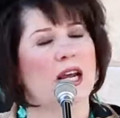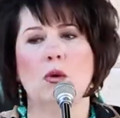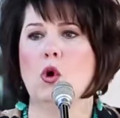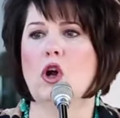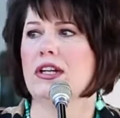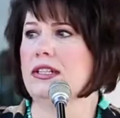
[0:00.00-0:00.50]
he
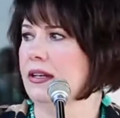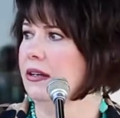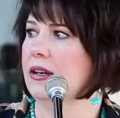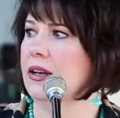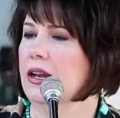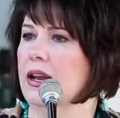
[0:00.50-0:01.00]
worked
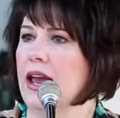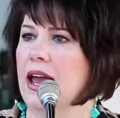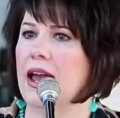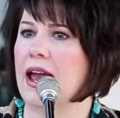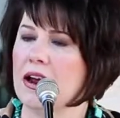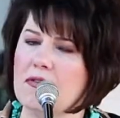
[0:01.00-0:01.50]

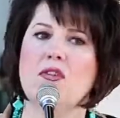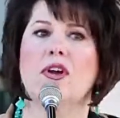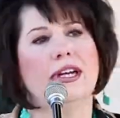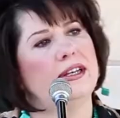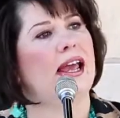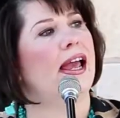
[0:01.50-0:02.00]

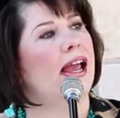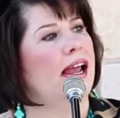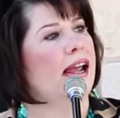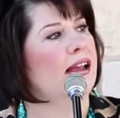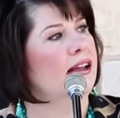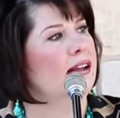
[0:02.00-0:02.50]
every
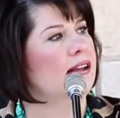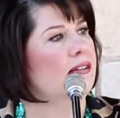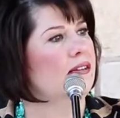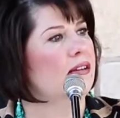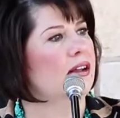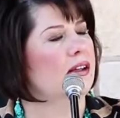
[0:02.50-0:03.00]
day
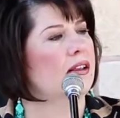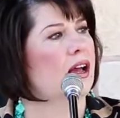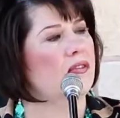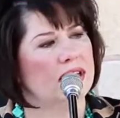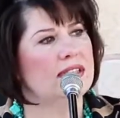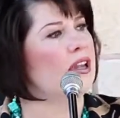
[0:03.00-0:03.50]

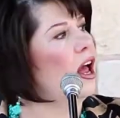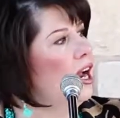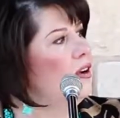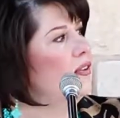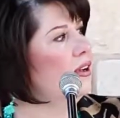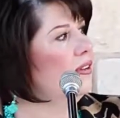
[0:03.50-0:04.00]
of his
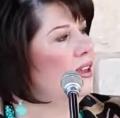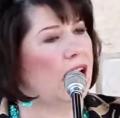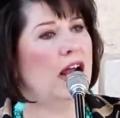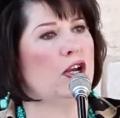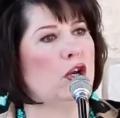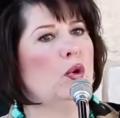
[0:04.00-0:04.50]
life that
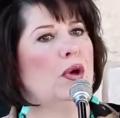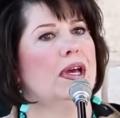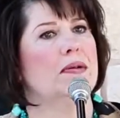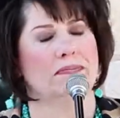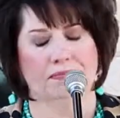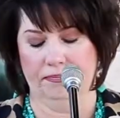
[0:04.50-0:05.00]
I knew
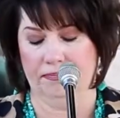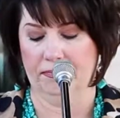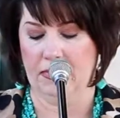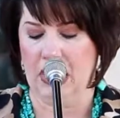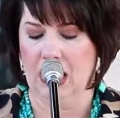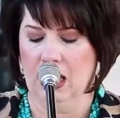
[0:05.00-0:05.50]
him.
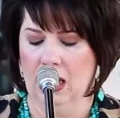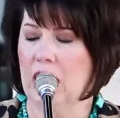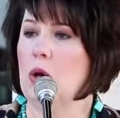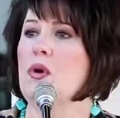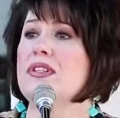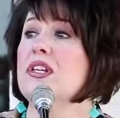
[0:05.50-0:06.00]

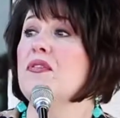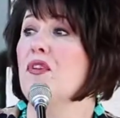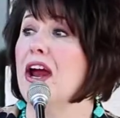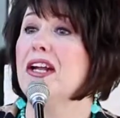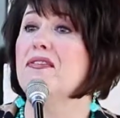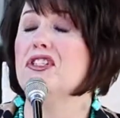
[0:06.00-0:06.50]
He wasn't
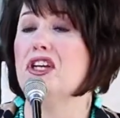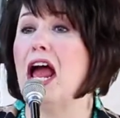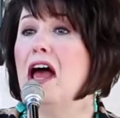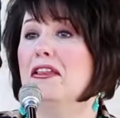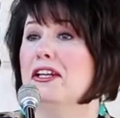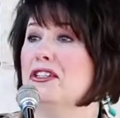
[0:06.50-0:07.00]
afraid of a
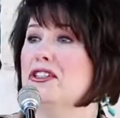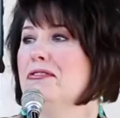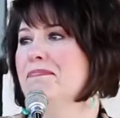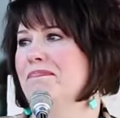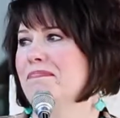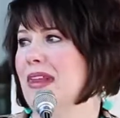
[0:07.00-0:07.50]
challenge.
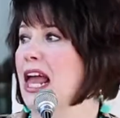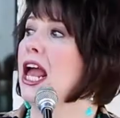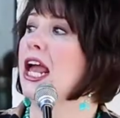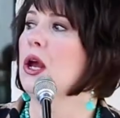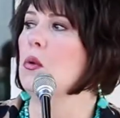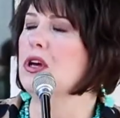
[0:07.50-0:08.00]

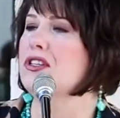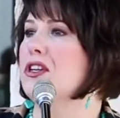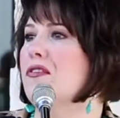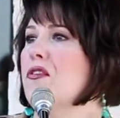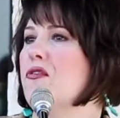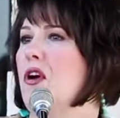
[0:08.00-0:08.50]
He wasn't
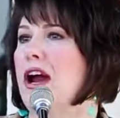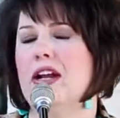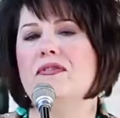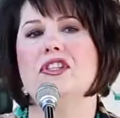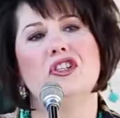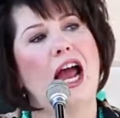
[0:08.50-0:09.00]
afraid
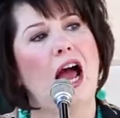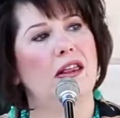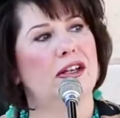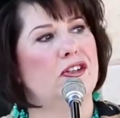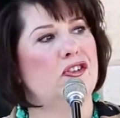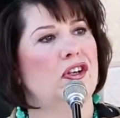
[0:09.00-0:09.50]
of a
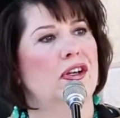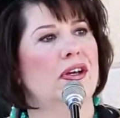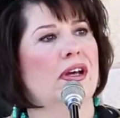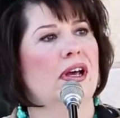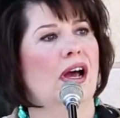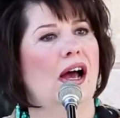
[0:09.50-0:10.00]
challenge
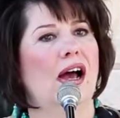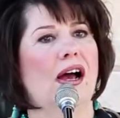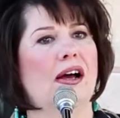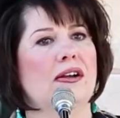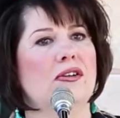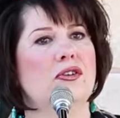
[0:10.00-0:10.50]

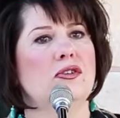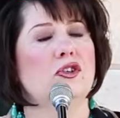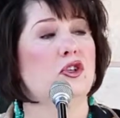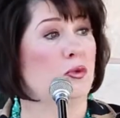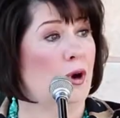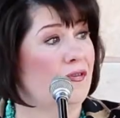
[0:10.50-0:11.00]

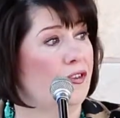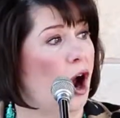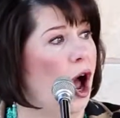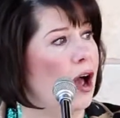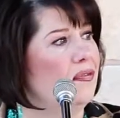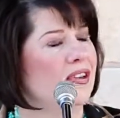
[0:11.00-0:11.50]
to run for
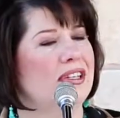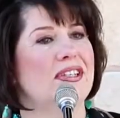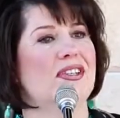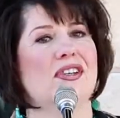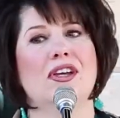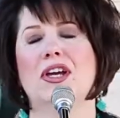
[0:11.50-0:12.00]

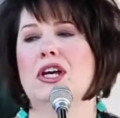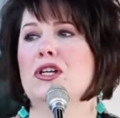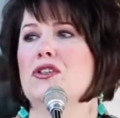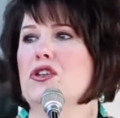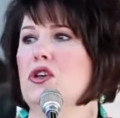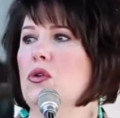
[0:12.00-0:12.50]
office,
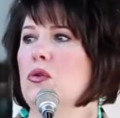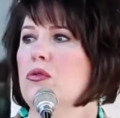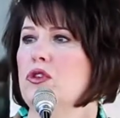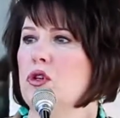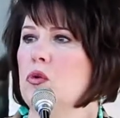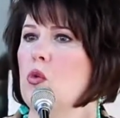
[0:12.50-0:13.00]
to
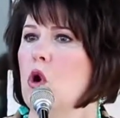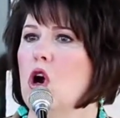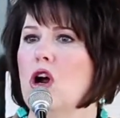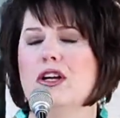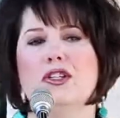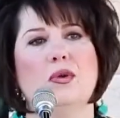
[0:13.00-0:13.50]

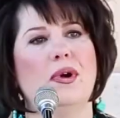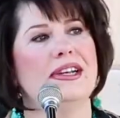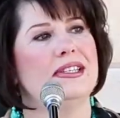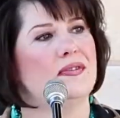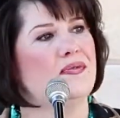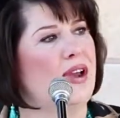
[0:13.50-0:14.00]
work, to
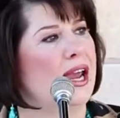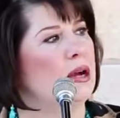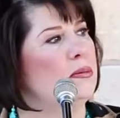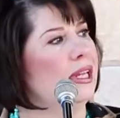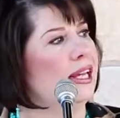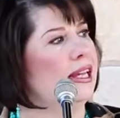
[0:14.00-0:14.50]
raise a
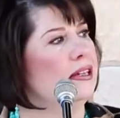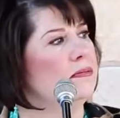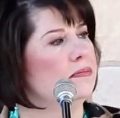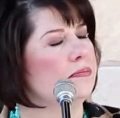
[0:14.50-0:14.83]
family.